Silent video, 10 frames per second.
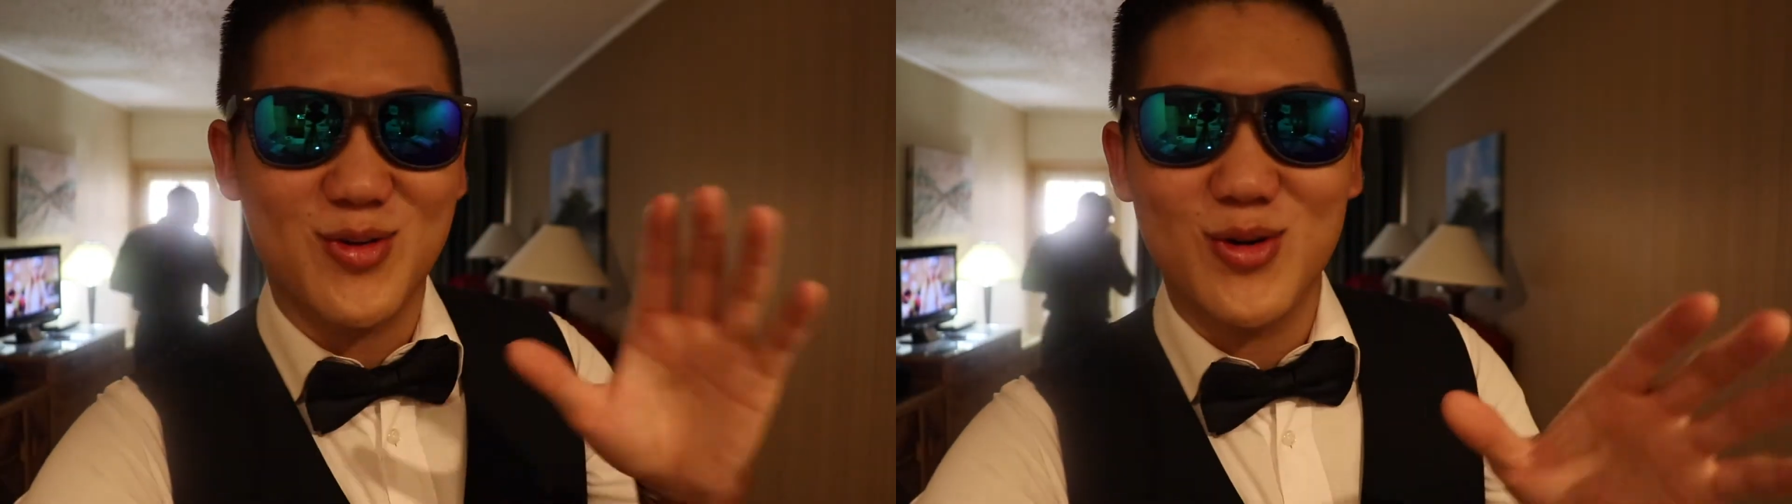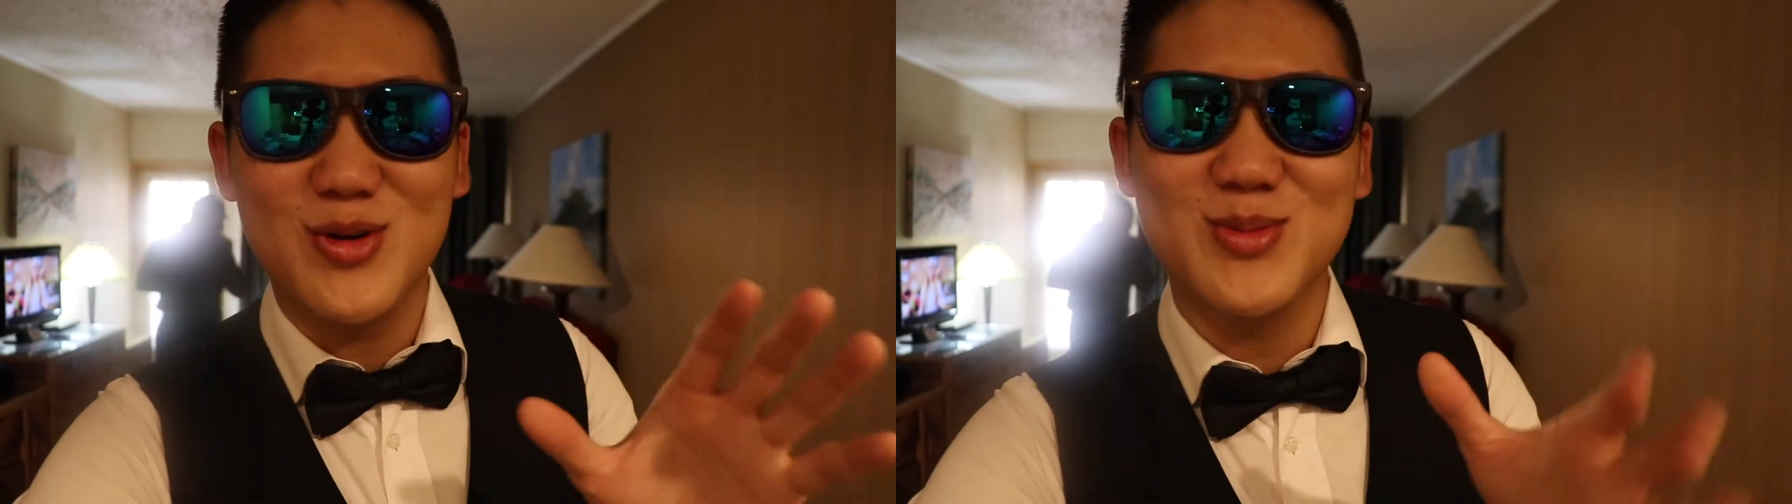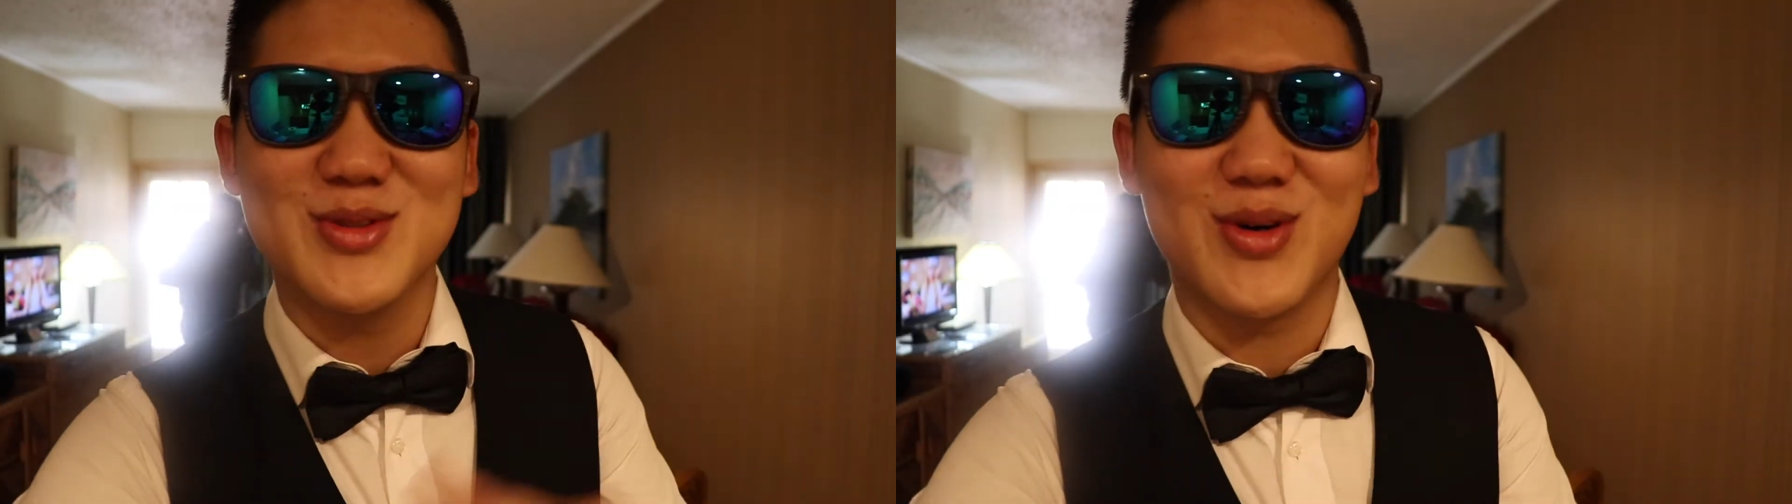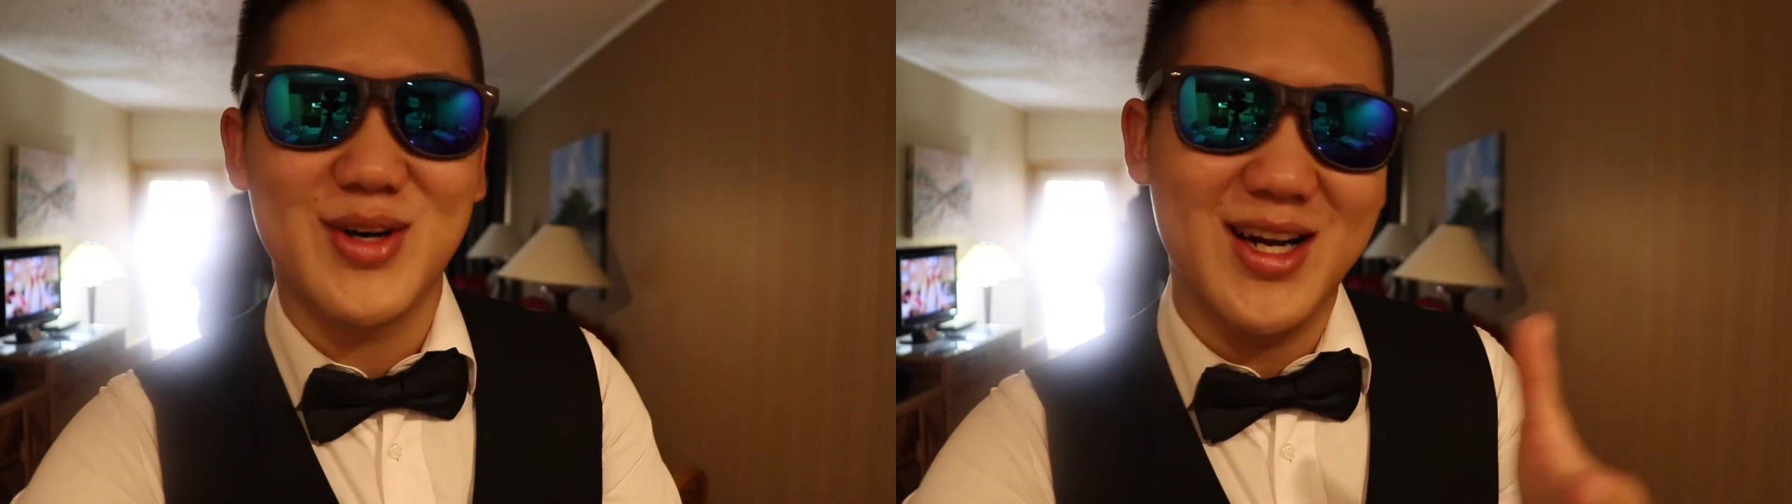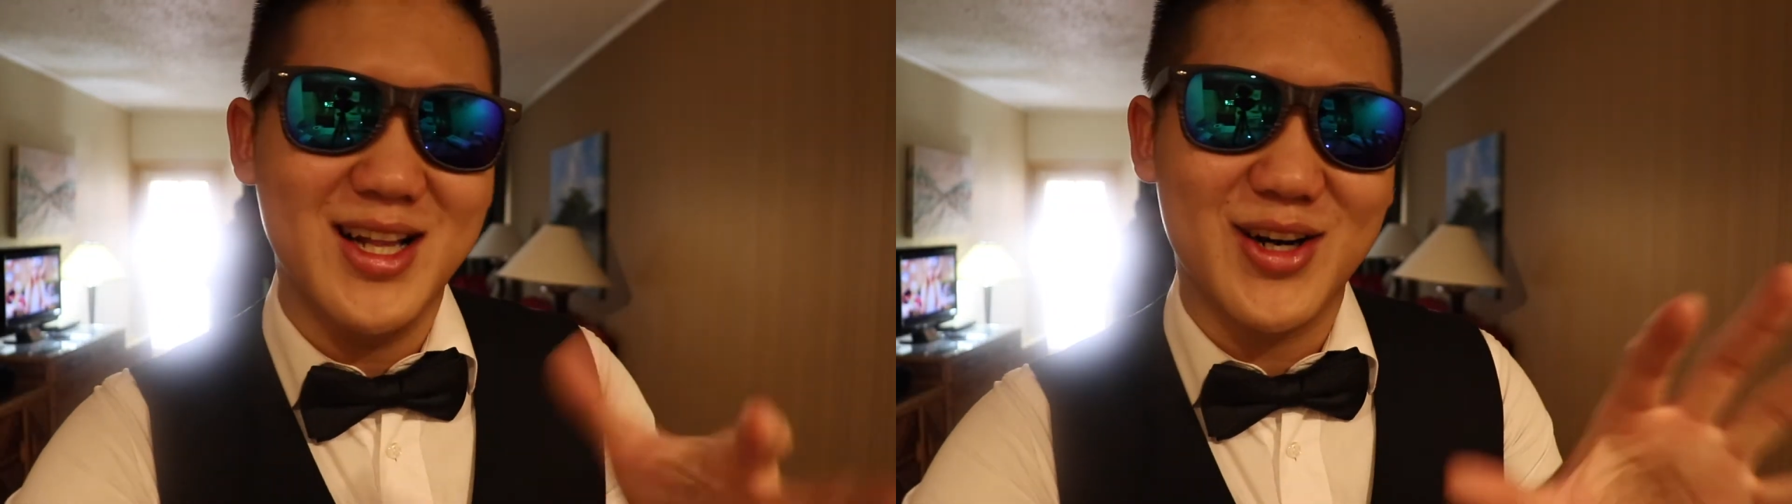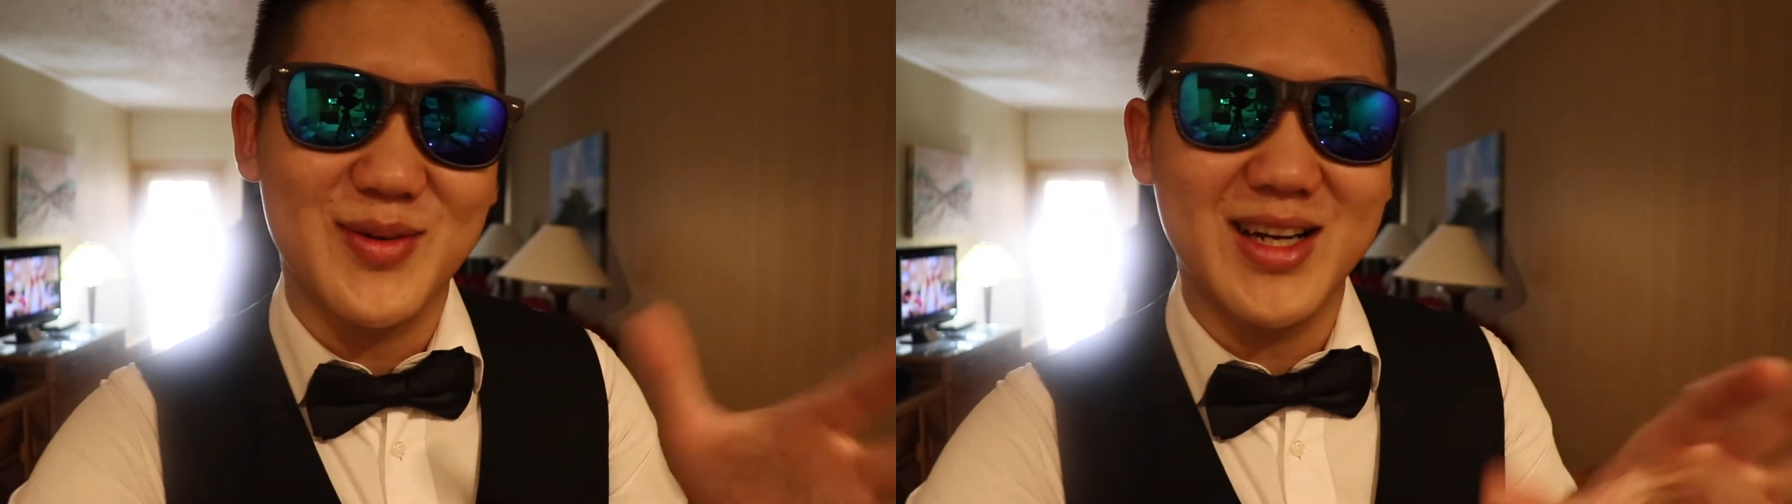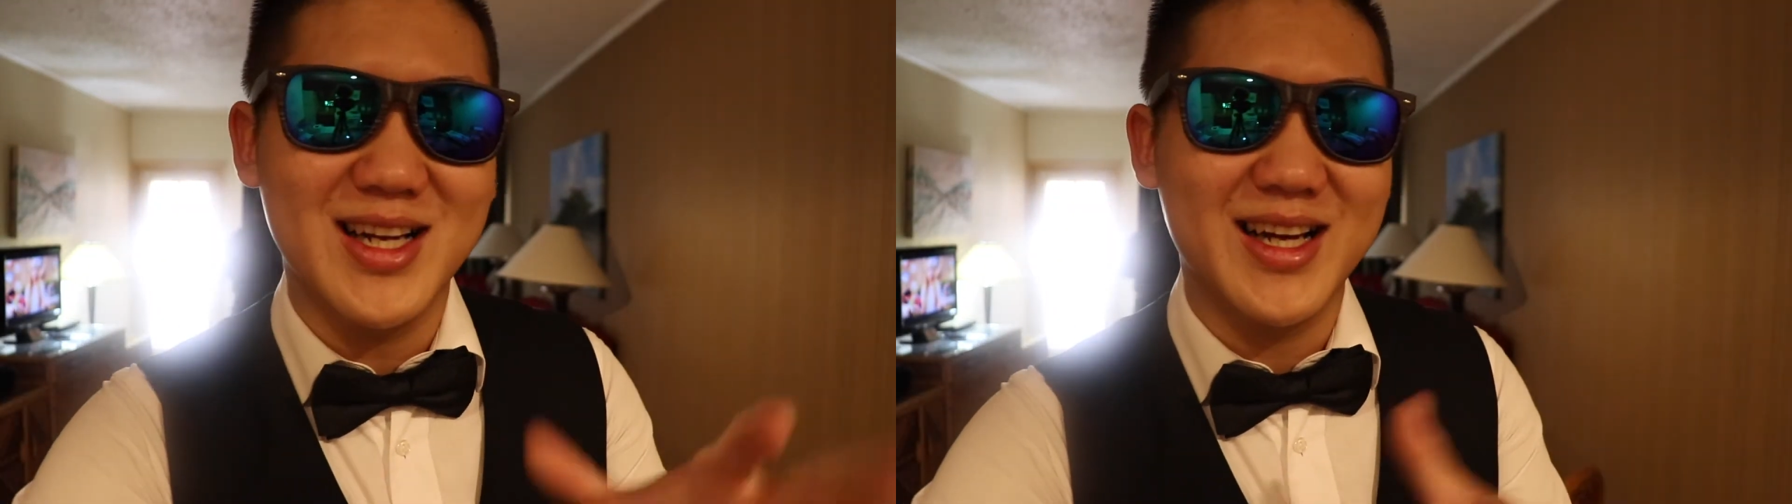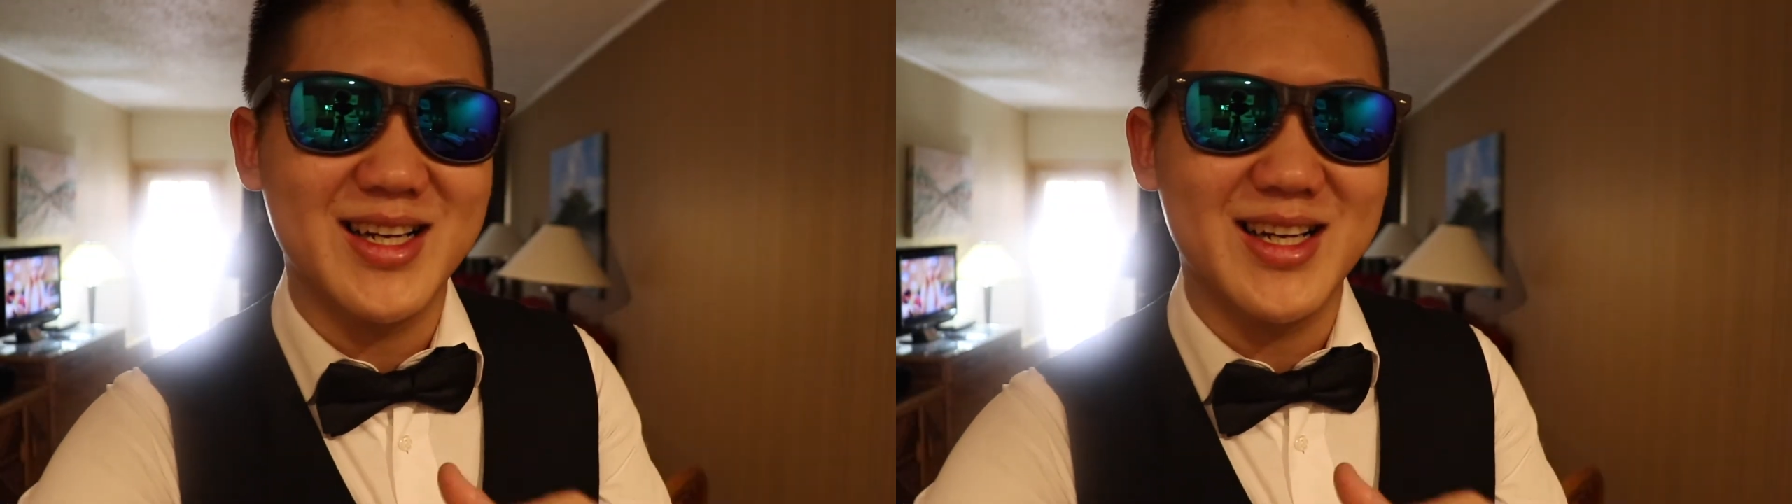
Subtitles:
grooms were a little bit like,